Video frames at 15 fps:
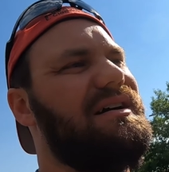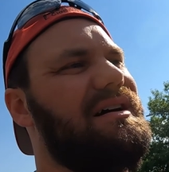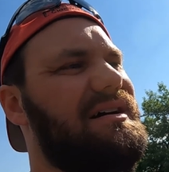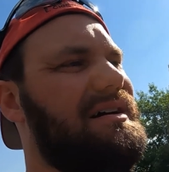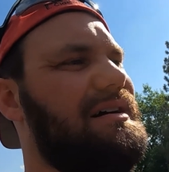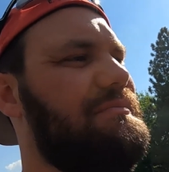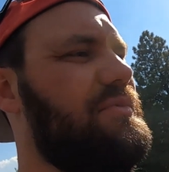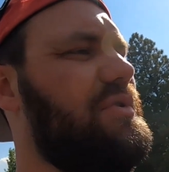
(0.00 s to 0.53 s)

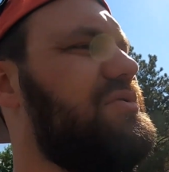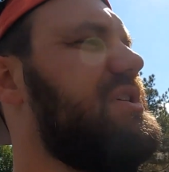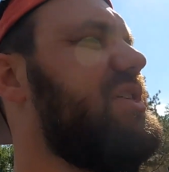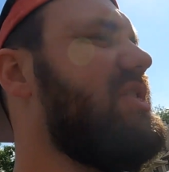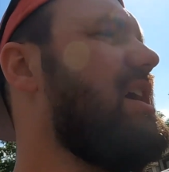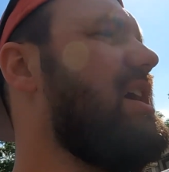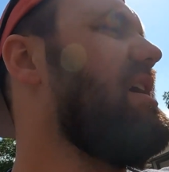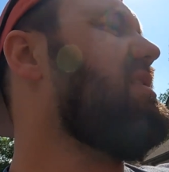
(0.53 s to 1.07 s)
Only
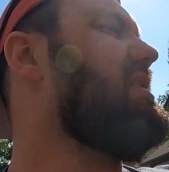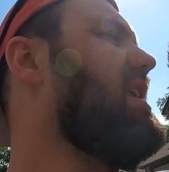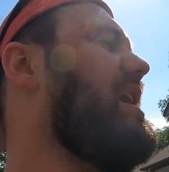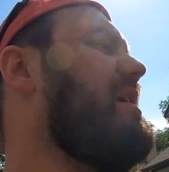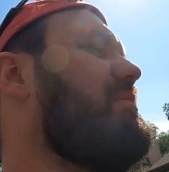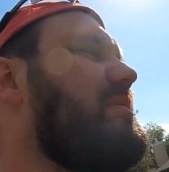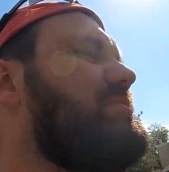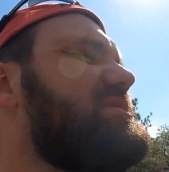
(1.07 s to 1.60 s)
thing that
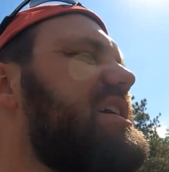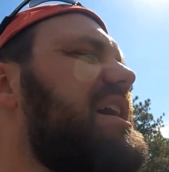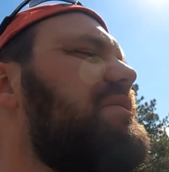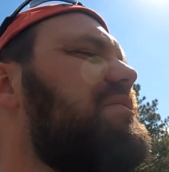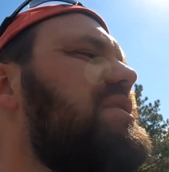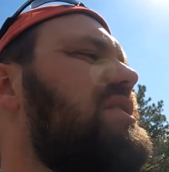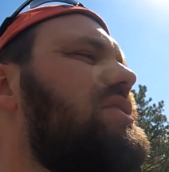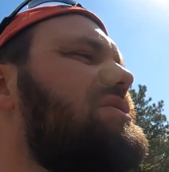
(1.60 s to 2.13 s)
I'm upset
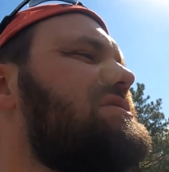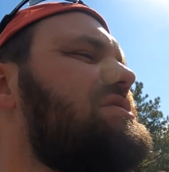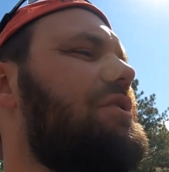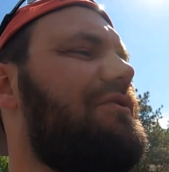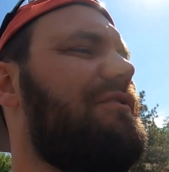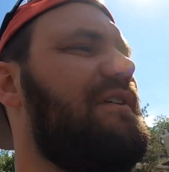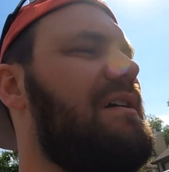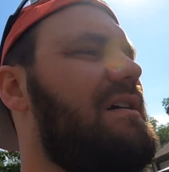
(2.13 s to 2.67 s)
with so
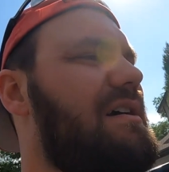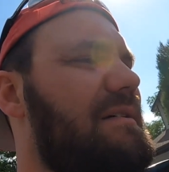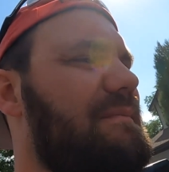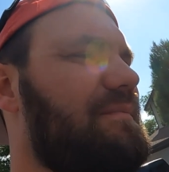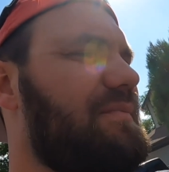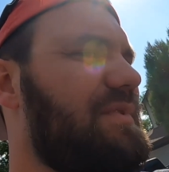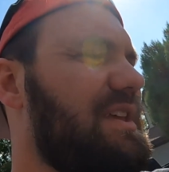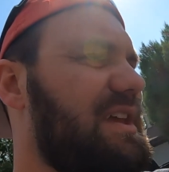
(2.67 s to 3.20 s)
far
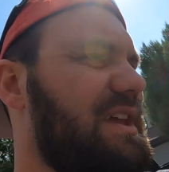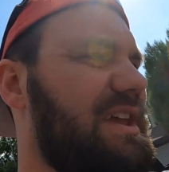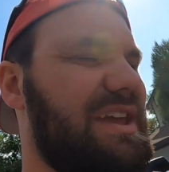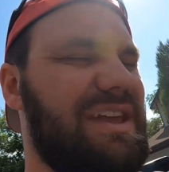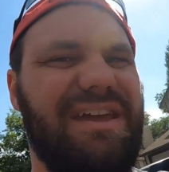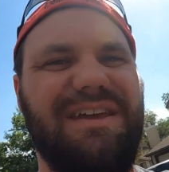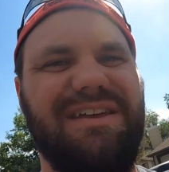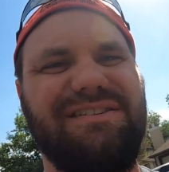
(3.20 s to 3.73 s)

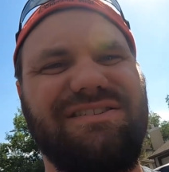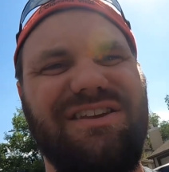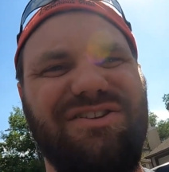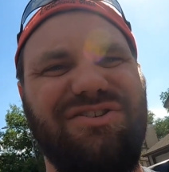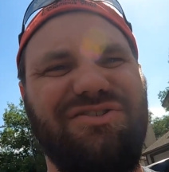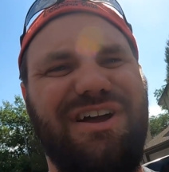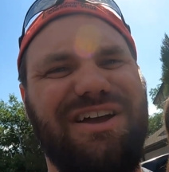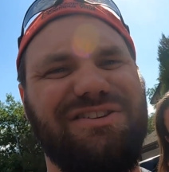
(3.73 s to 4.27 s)
is,
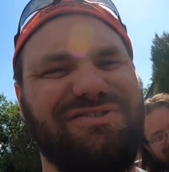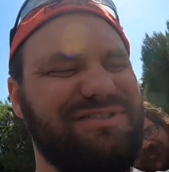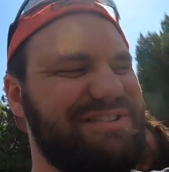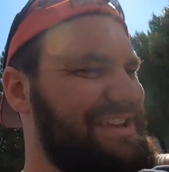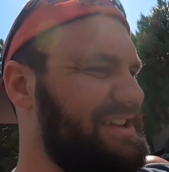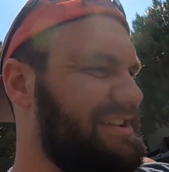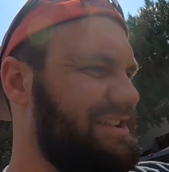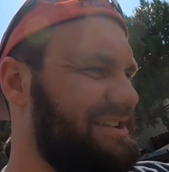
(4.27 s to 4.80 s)
and you guys will
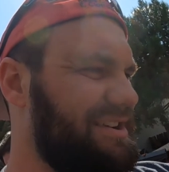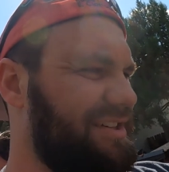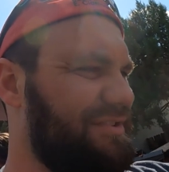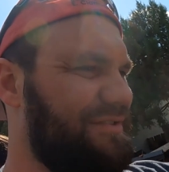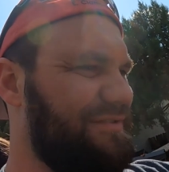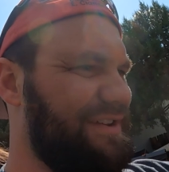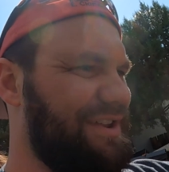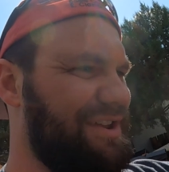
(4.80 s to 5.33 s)
see it in
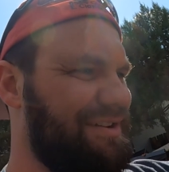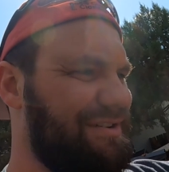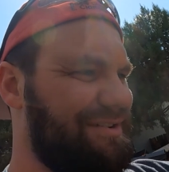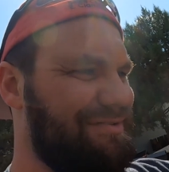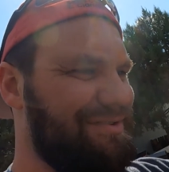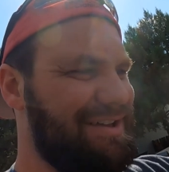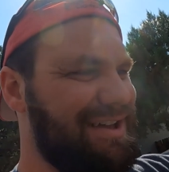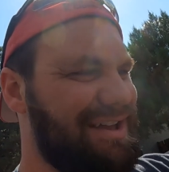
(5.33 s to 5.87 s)
another
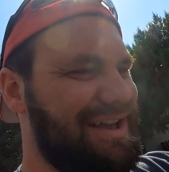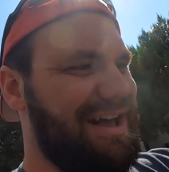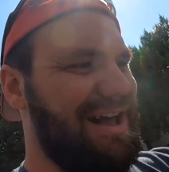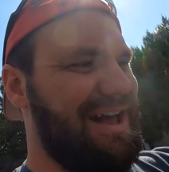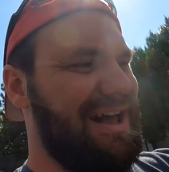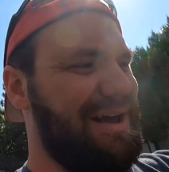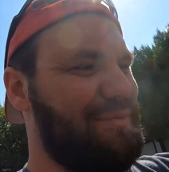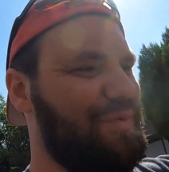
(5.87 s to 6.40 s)
video,
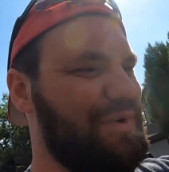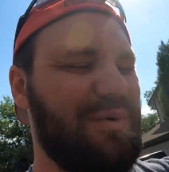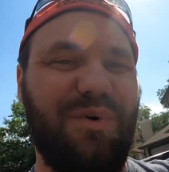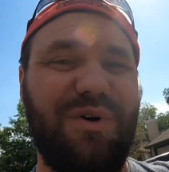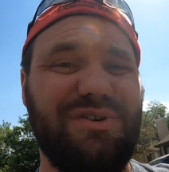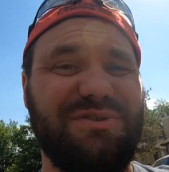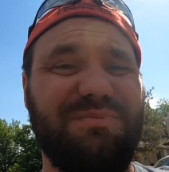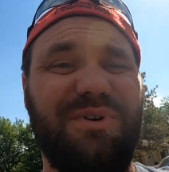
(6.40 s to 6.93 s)
we
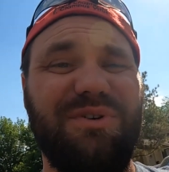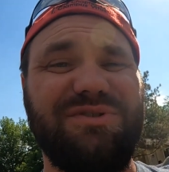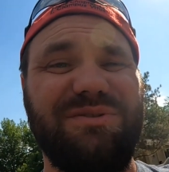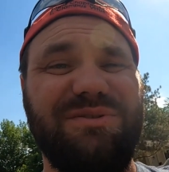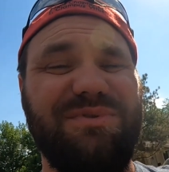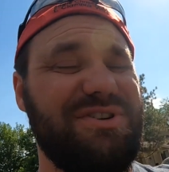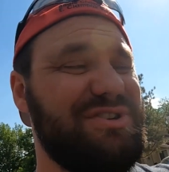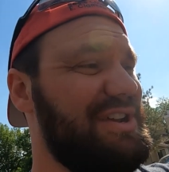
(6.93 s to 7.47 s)
were supposed to
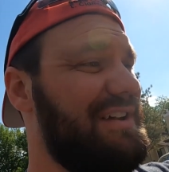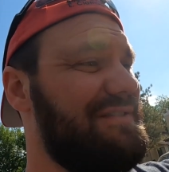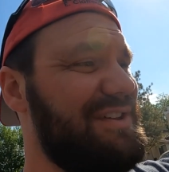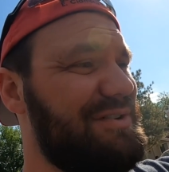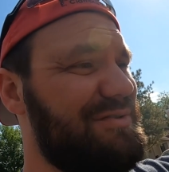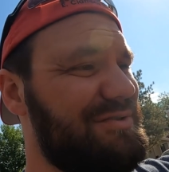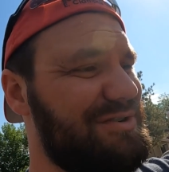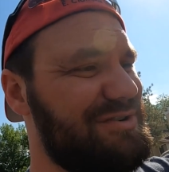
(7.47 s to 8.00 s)
be
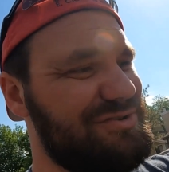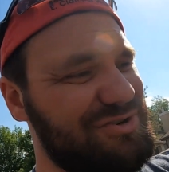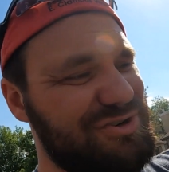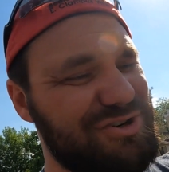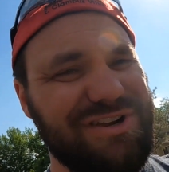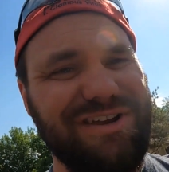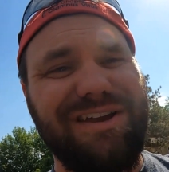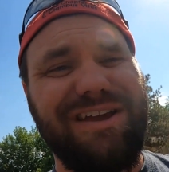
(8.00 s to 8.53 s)
Chevy orange